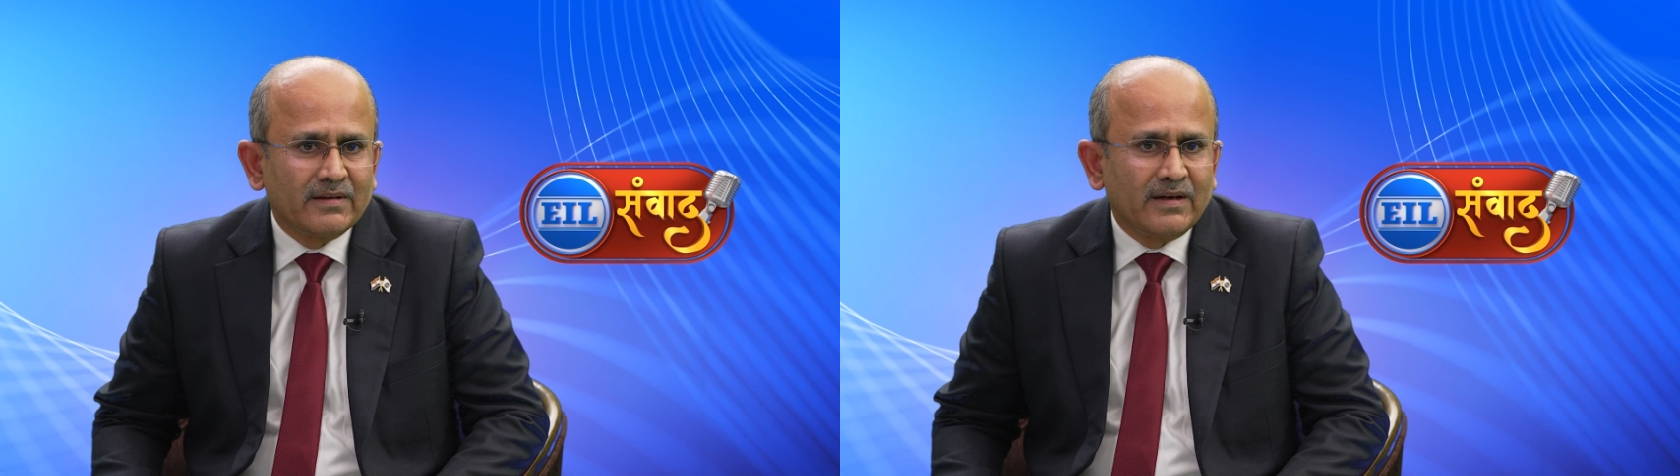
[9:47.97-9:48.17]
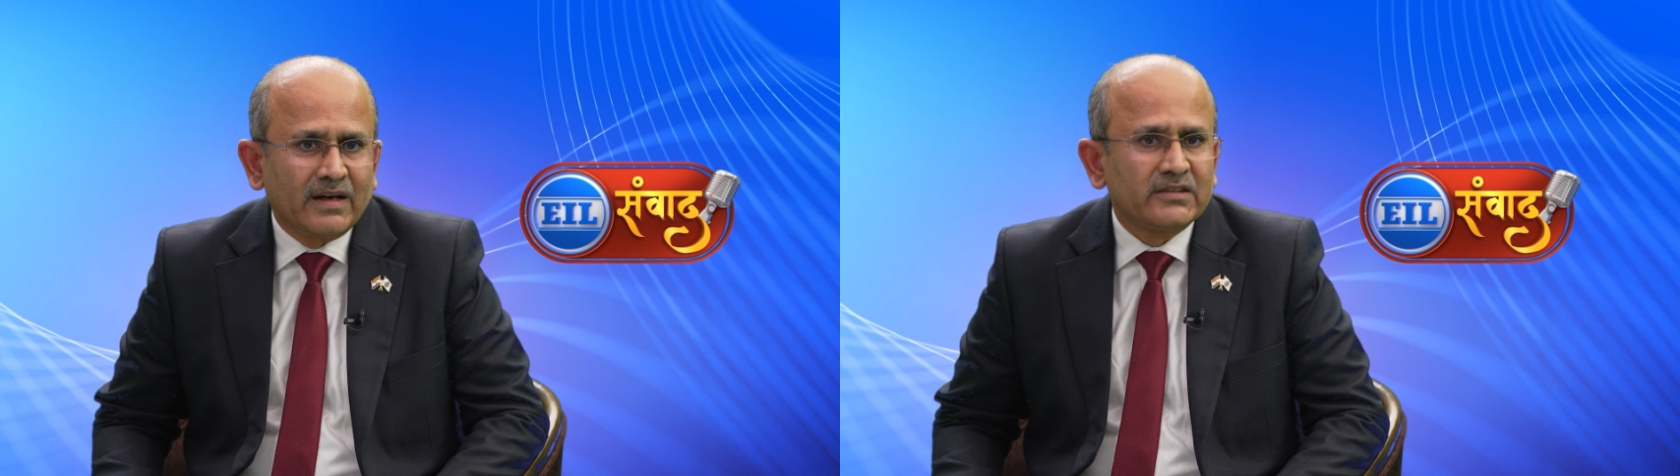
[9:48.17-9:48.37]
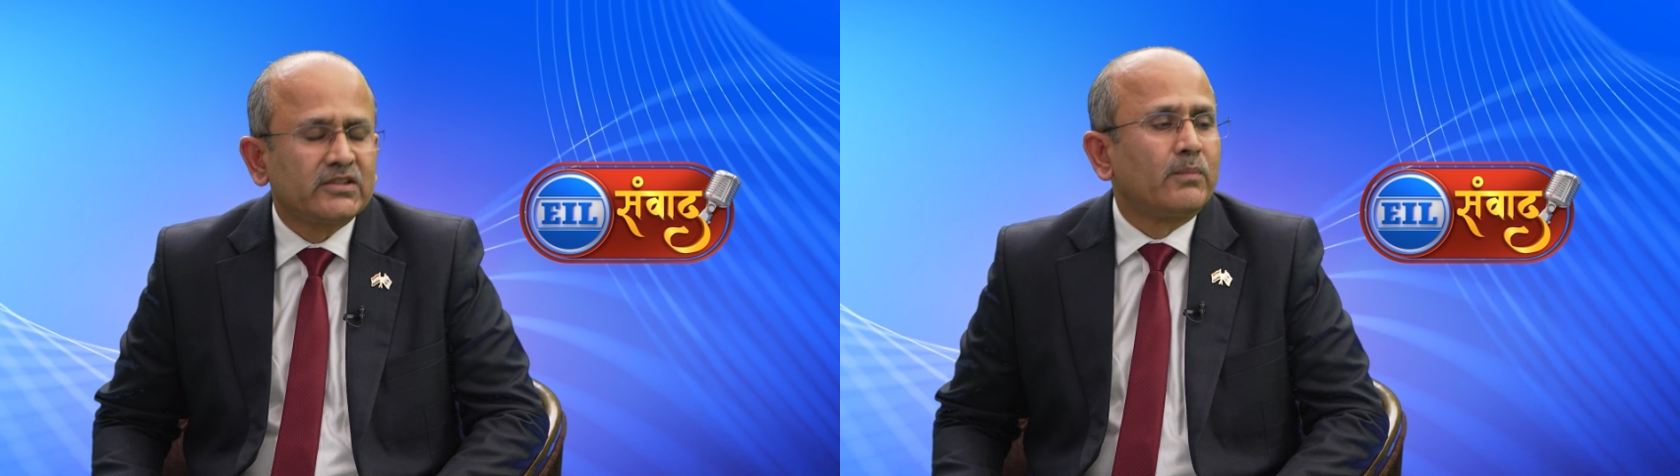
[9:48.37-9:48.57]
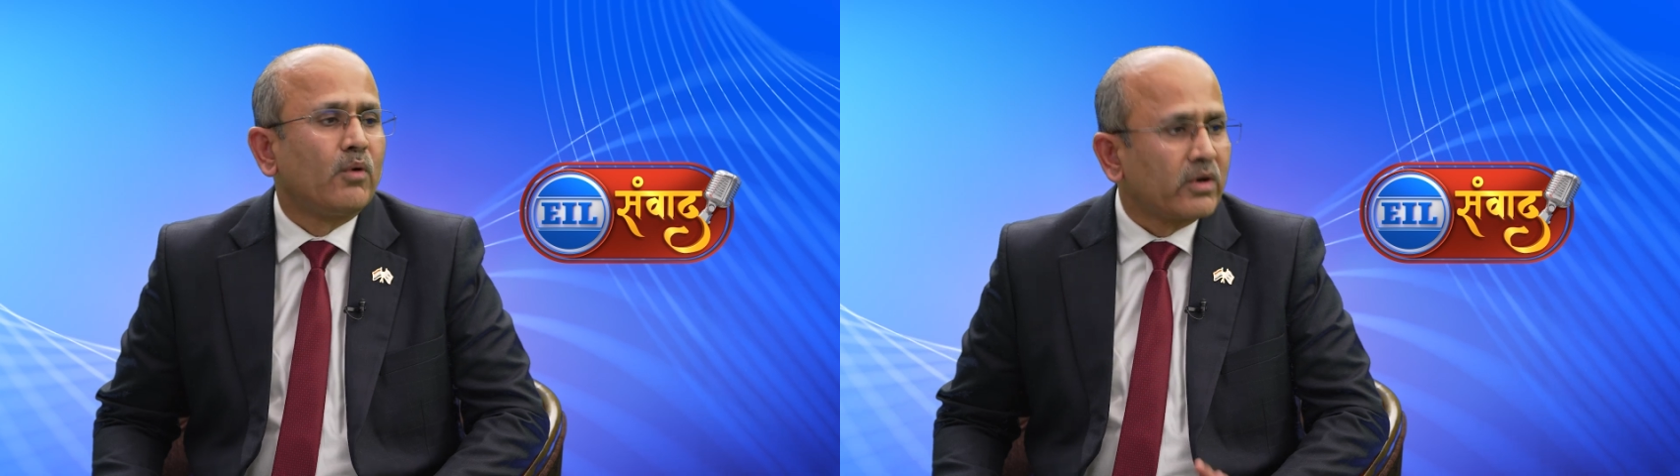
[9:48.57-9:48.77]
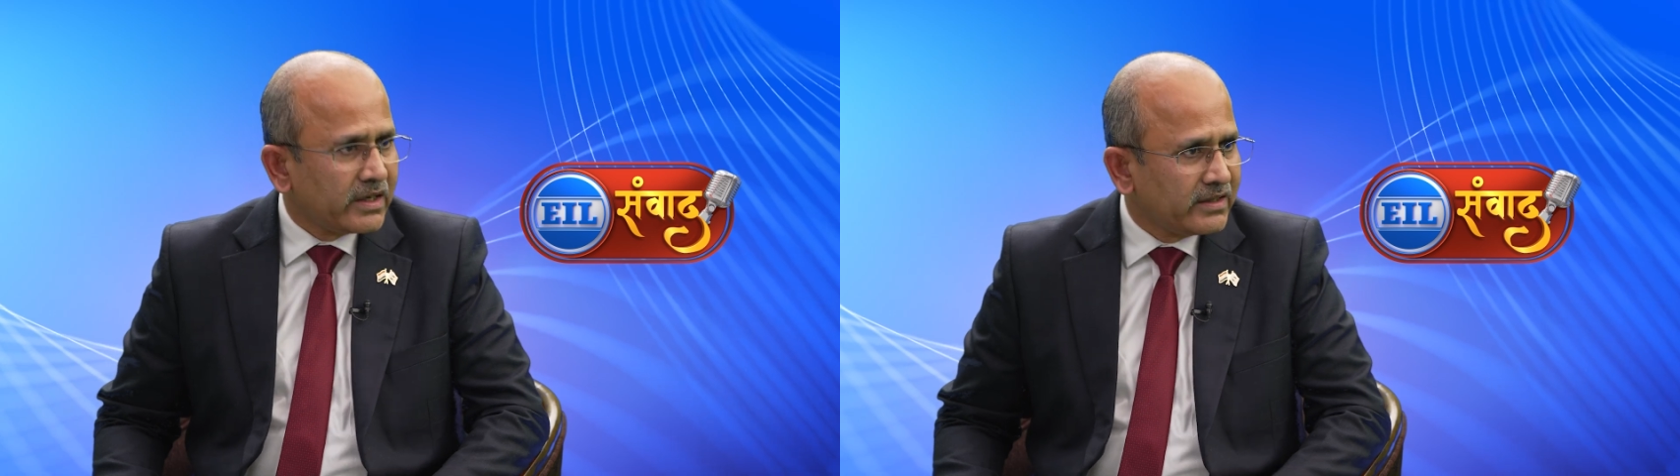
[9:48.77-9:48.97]
and
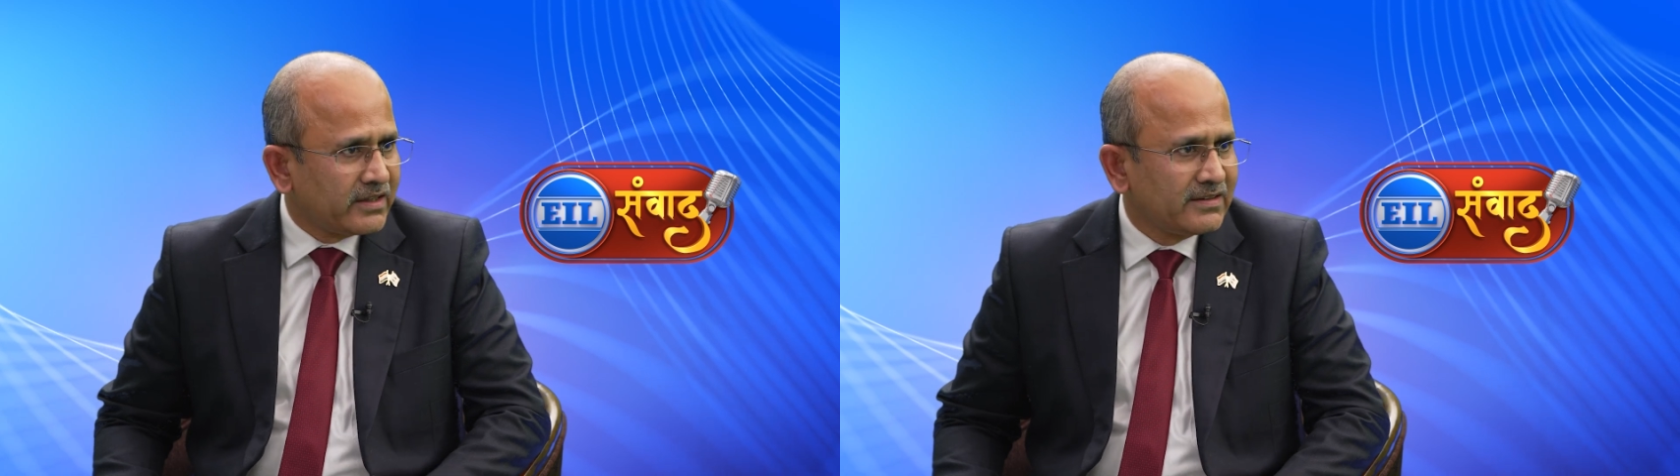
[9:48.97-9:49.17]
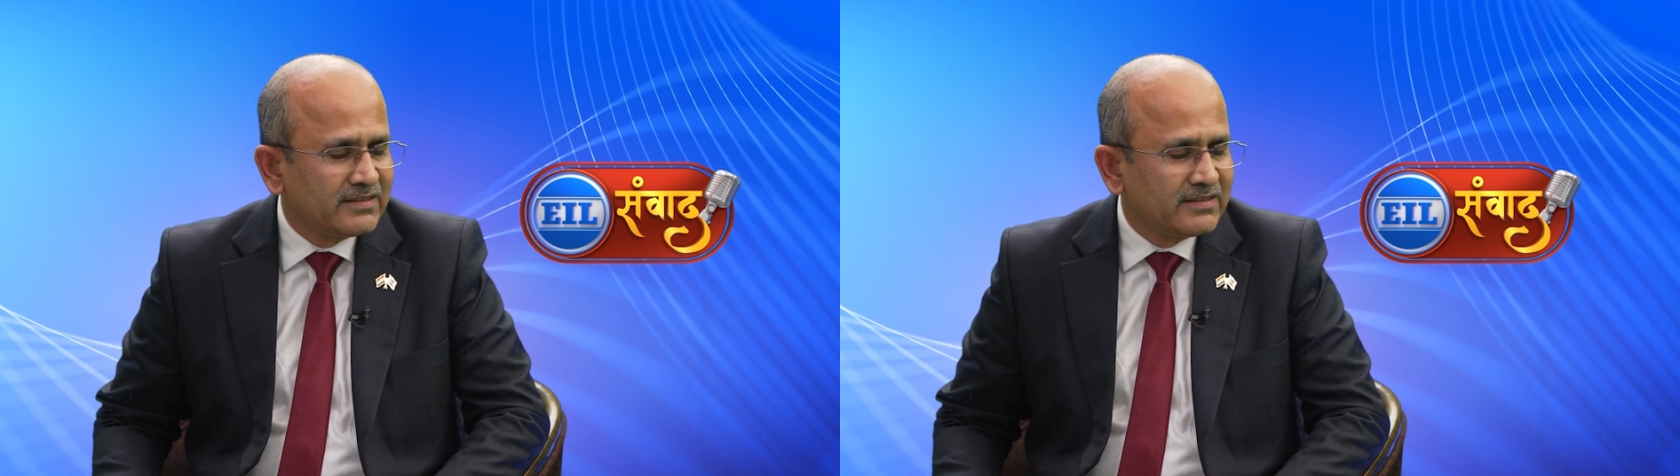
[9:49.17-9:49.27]
supported